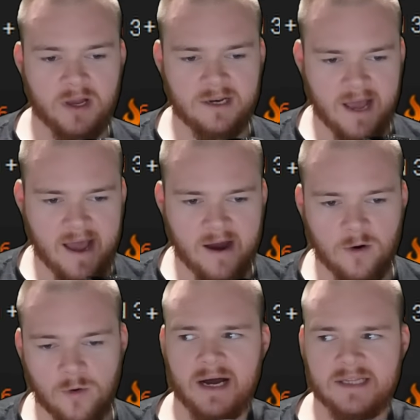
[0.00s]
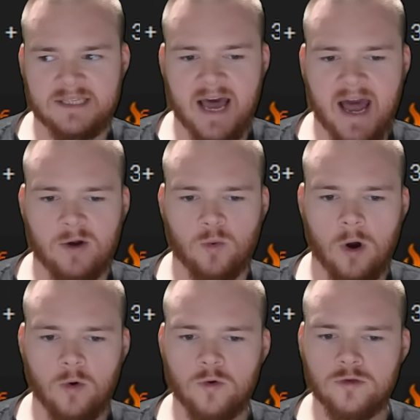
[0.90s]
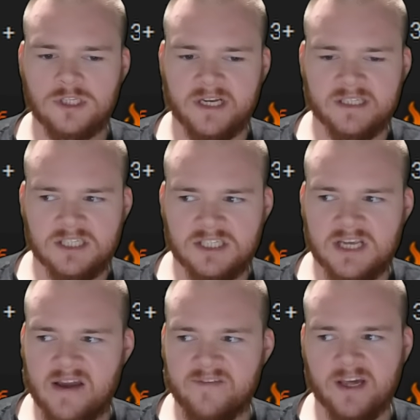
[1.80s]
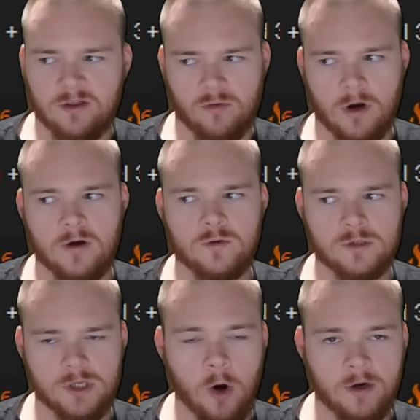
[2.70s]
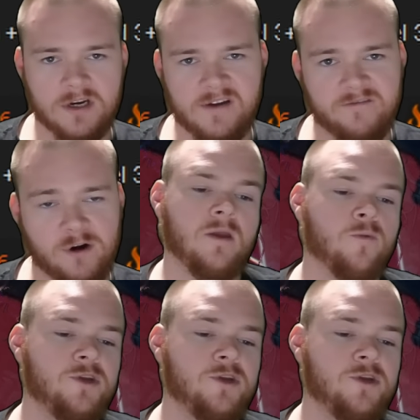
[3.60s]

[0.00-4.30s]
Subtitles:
how attack rolls and saving throws are different.